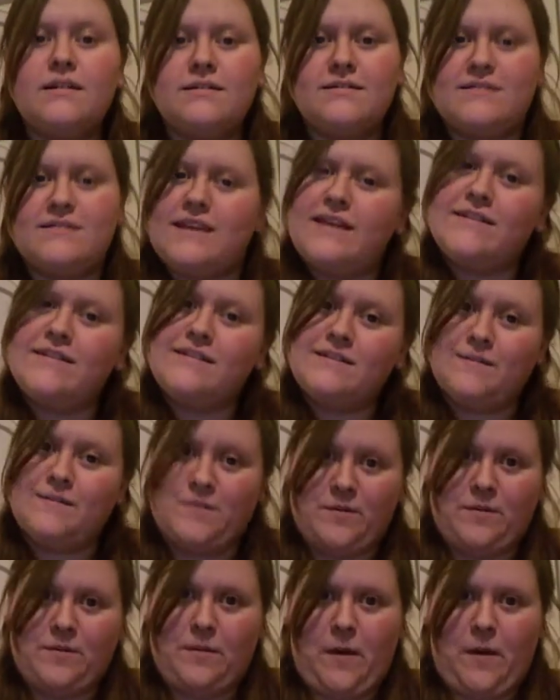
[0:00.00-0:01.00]
send to some of
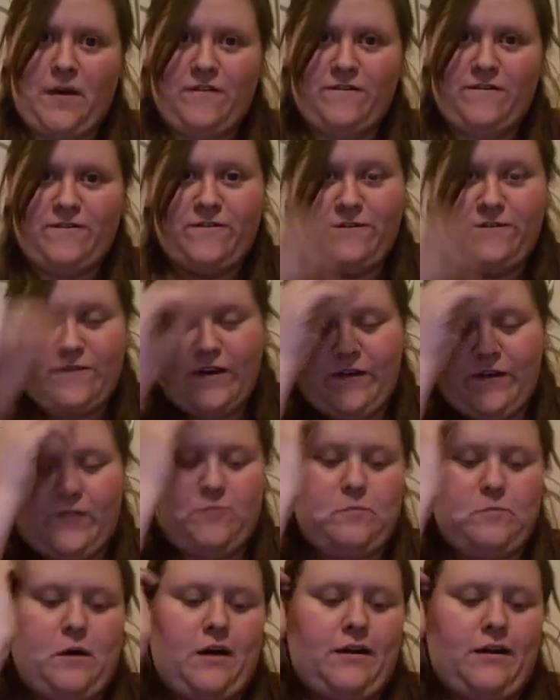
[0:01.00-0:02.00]
my favorite
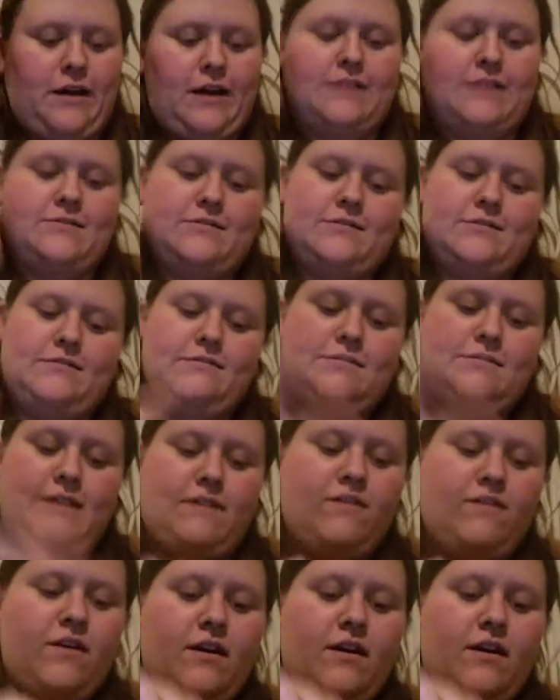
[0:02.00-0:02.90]
podcasters and stuff.